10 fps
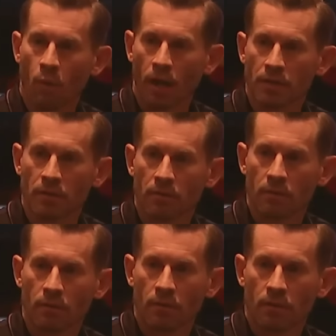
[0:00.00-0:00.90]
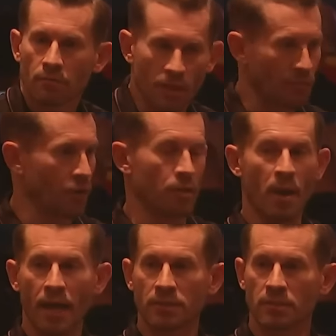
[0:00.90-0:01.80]
what? That they're the
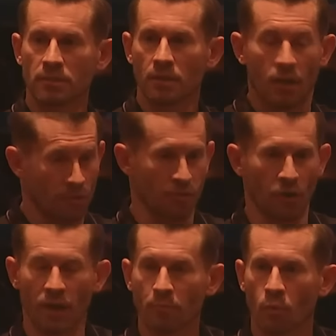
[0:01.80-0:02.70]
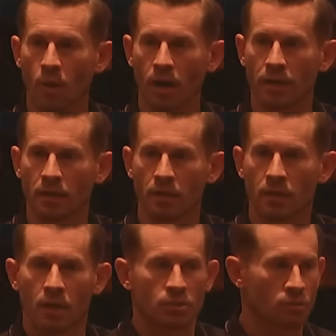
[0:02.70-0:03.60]
best, that they're number one.
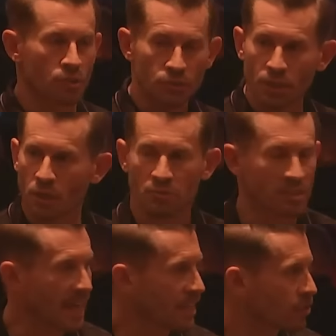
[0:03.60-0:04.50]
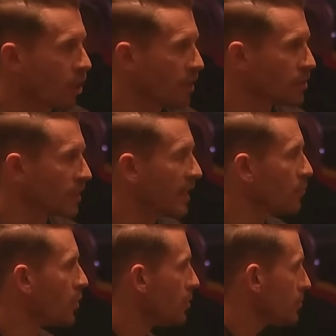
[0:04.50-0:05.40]
So just so you know, psychologically,
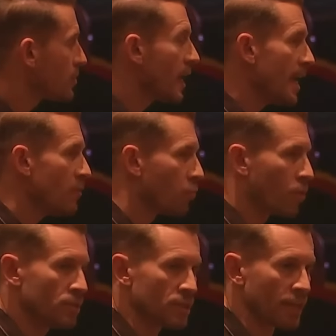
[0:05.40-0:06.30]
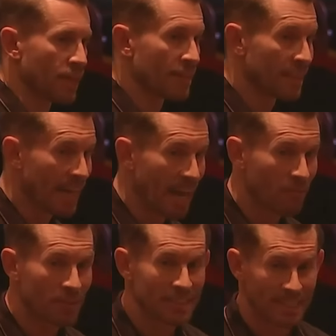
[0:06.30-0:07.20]
when you say words like that, that
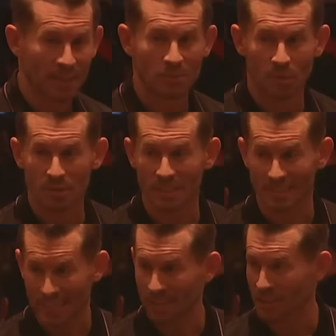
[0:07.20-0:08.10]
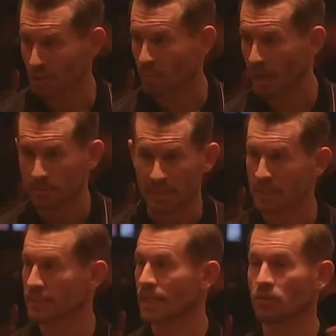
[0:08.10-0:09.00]
every salesperson is telling your prospects,
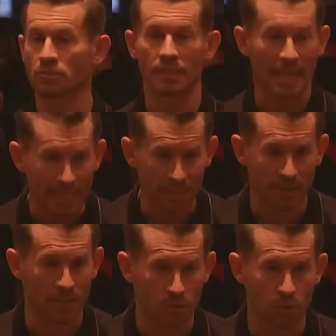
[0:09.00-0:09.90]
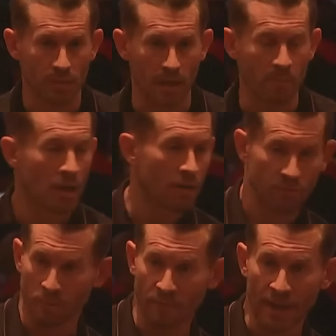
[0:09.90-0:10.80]
it sells anything to them,
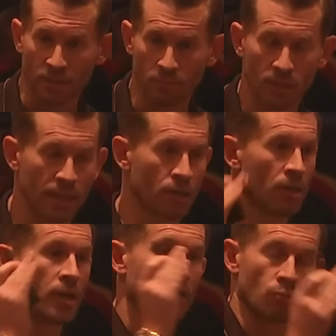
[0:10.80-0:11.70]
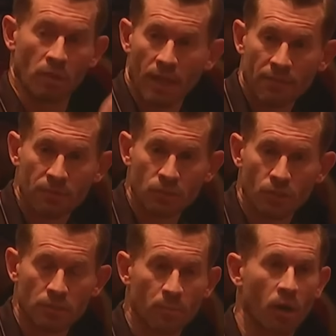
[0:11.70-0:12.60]
from a vacuum cleaner, to a life
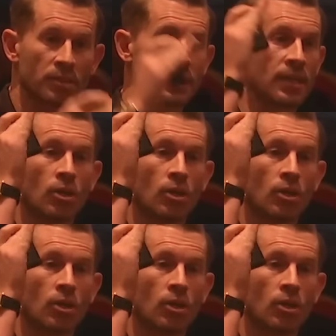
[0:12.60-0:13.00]
insurance policy,